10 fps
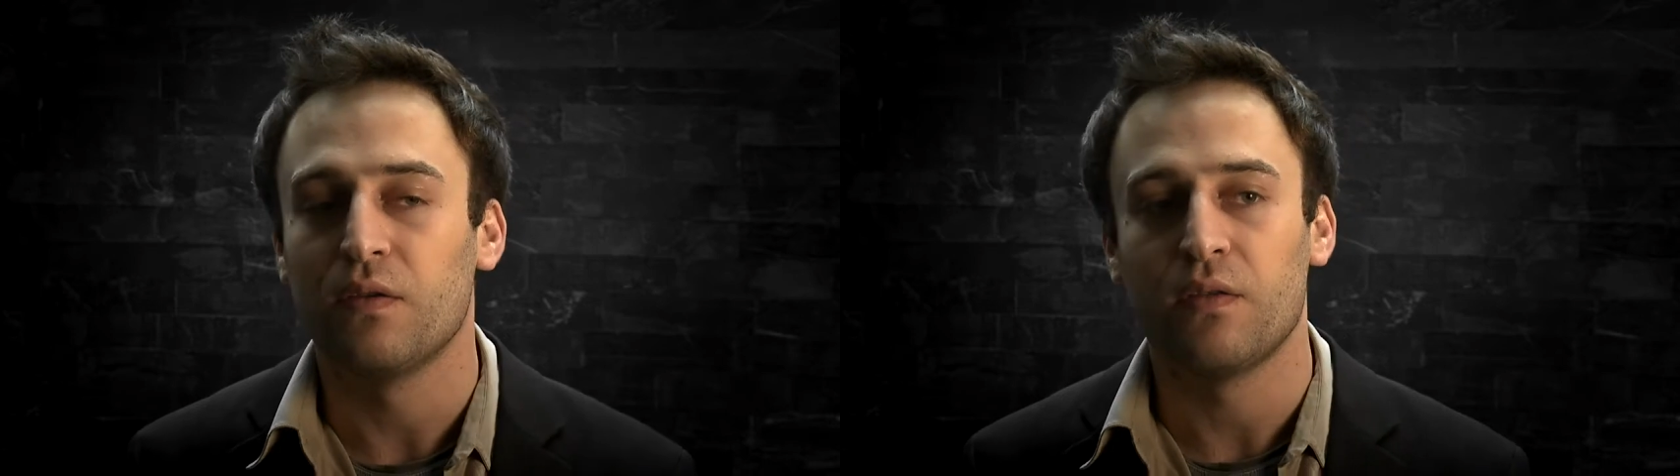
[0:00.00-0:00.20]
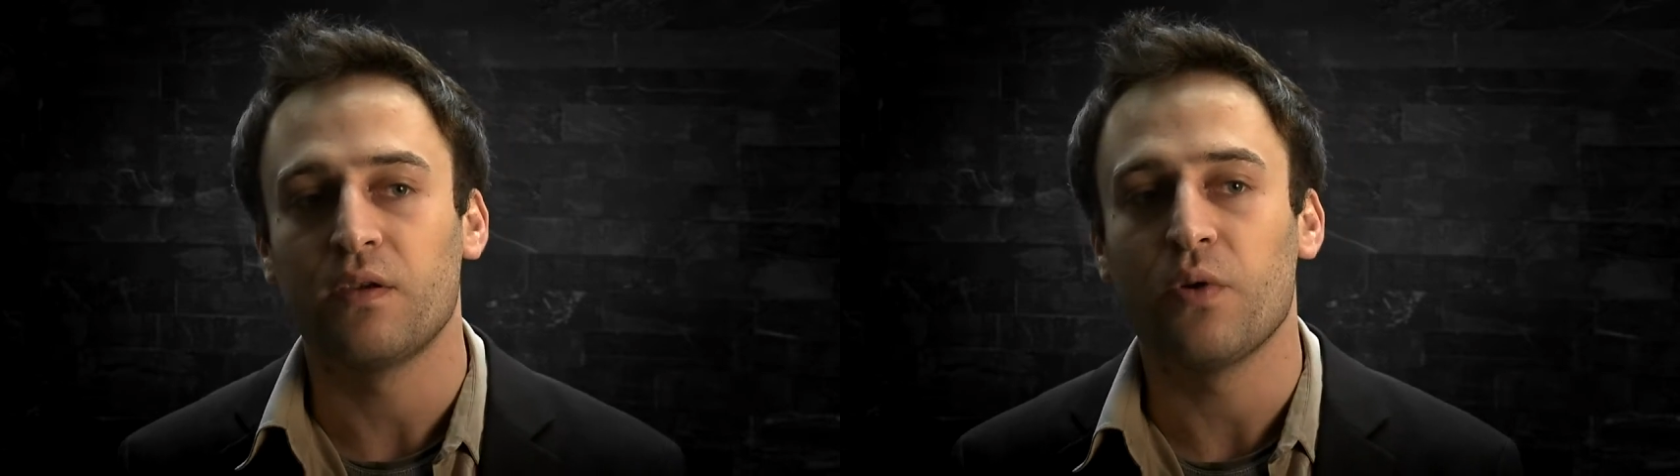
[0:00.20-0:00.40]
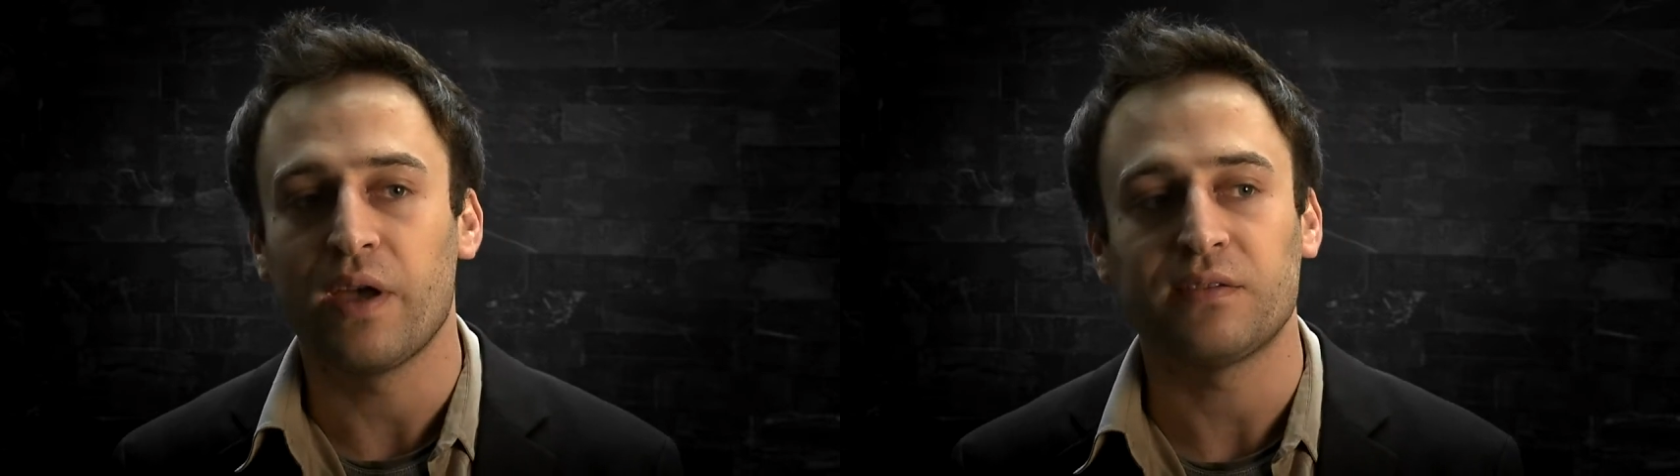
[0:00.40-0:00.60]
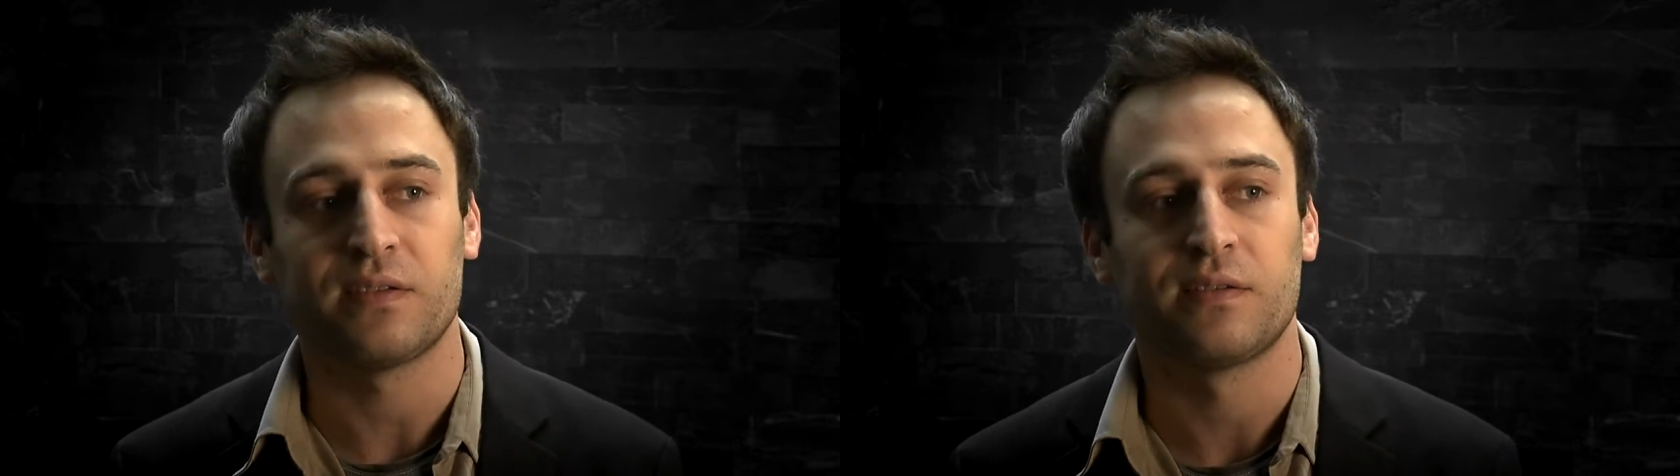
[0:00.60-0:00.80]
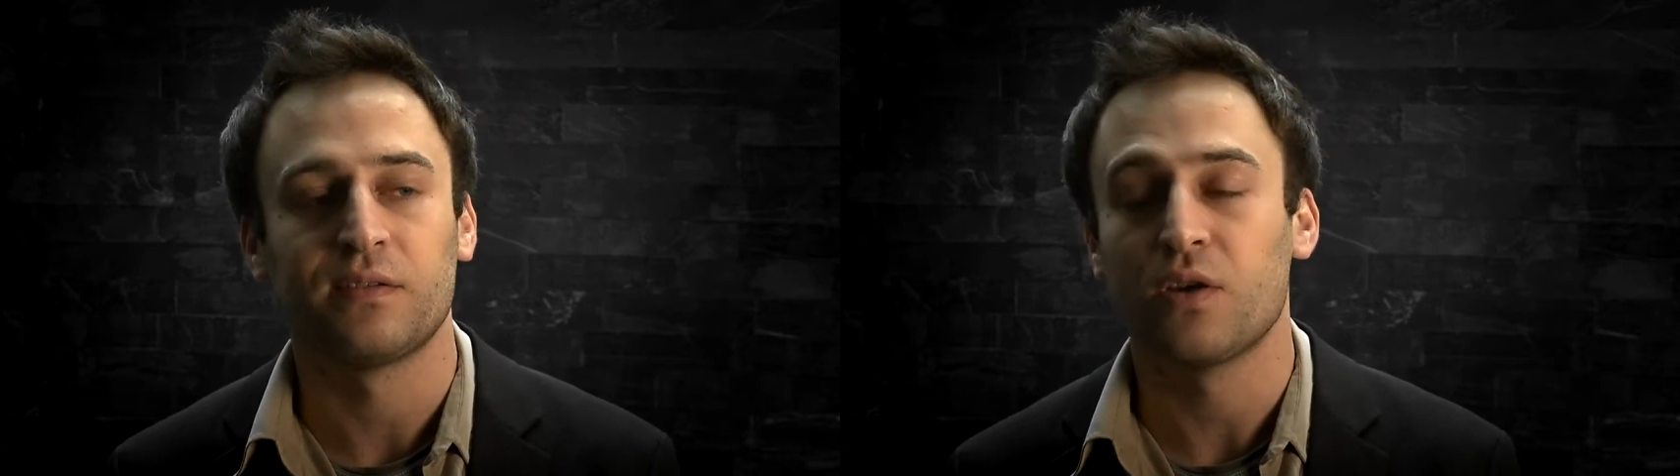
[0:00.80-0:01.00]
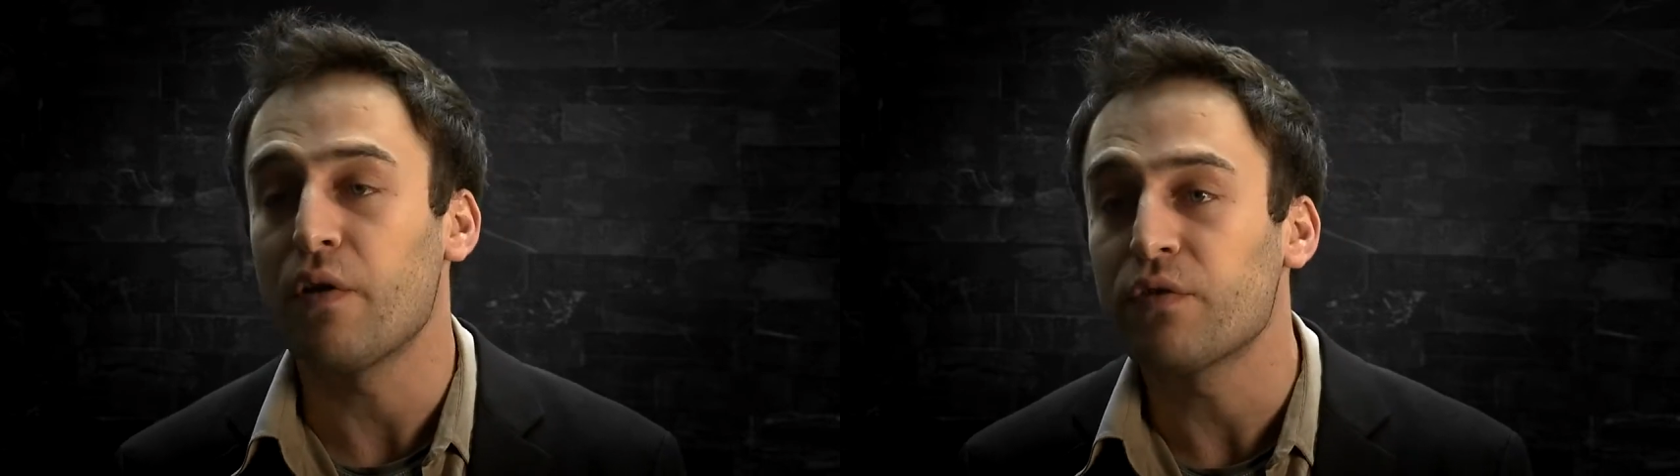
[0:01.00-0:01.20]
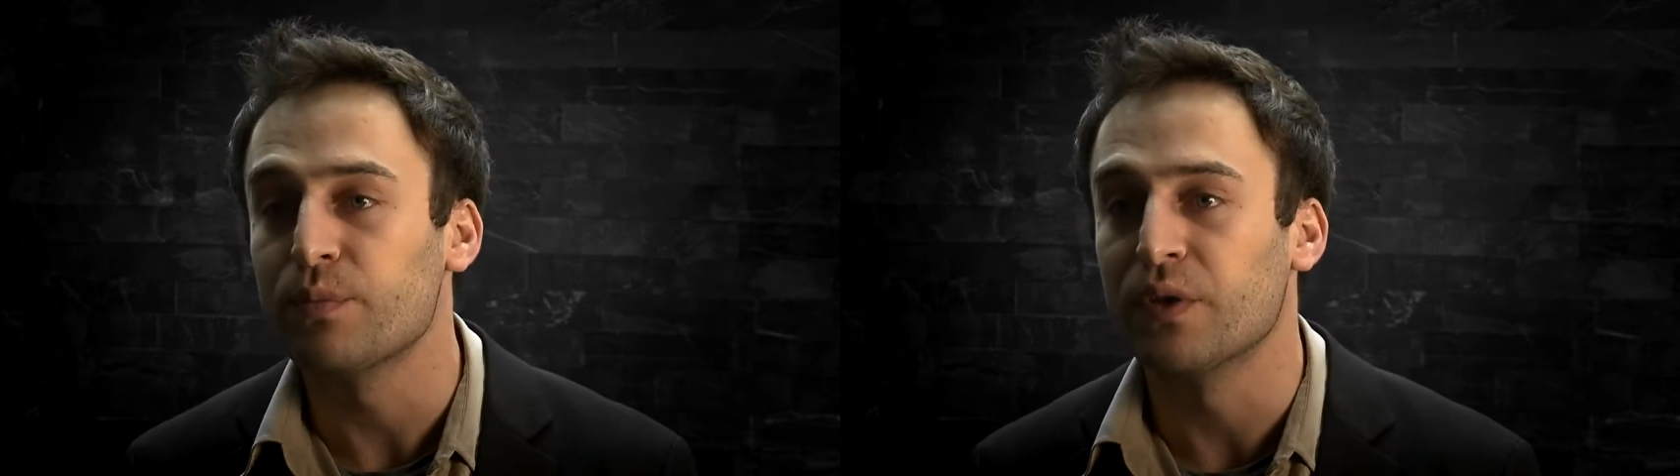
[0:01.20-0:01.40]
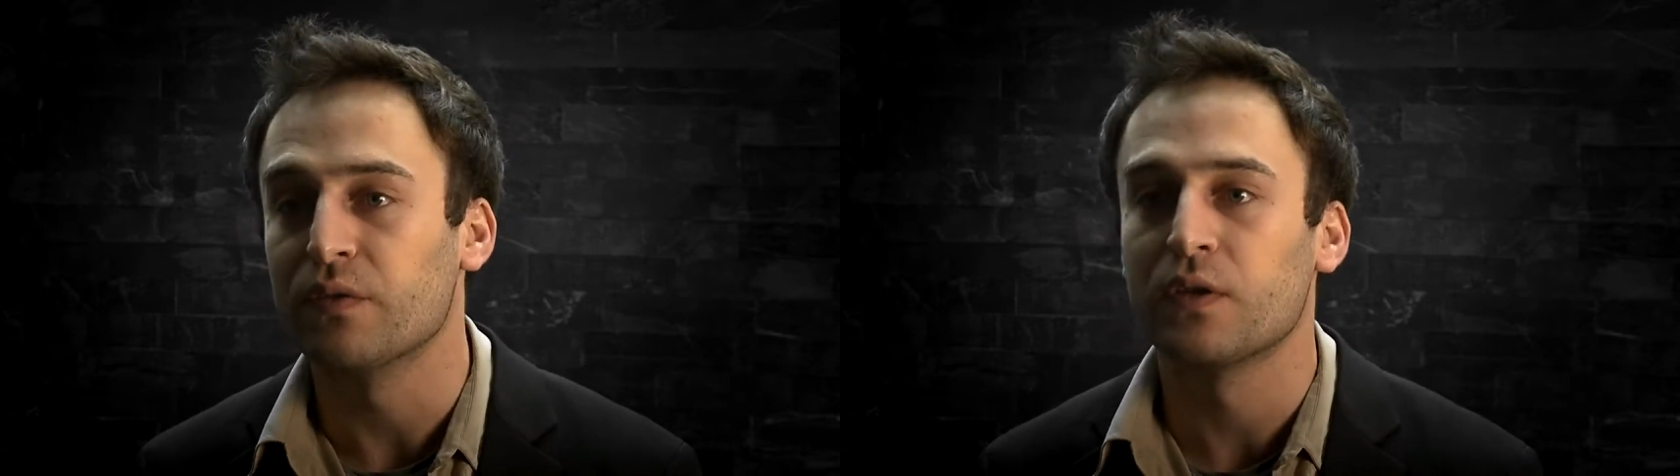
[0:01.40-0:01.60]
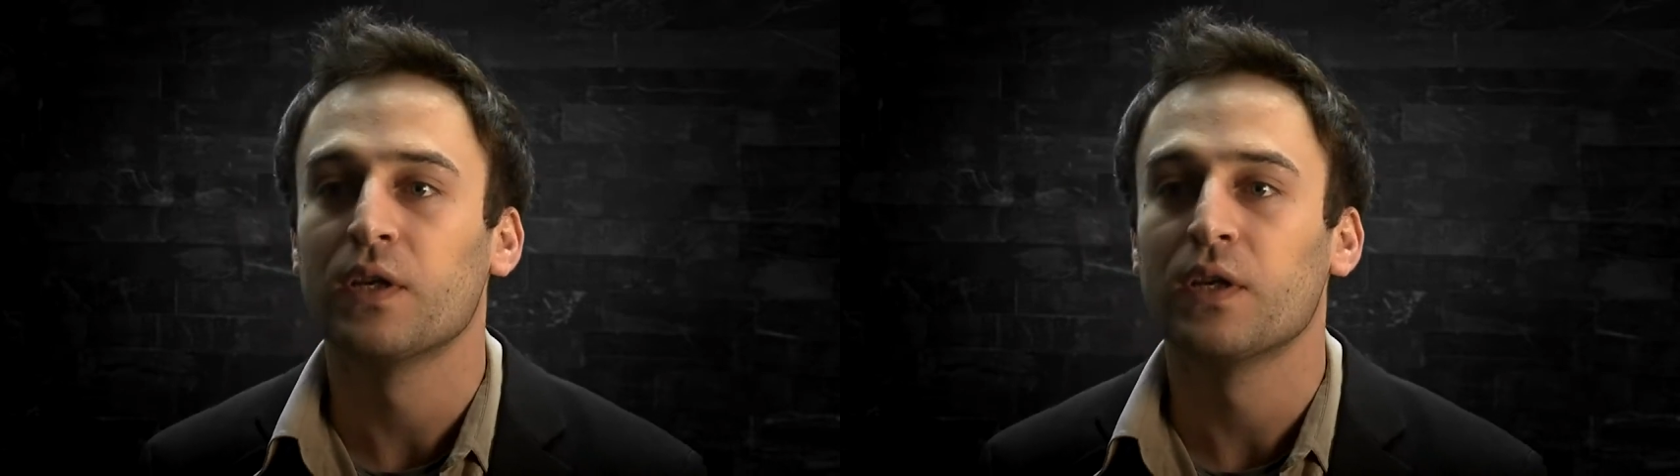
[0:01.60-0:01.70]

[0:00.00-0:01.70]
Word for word: the US government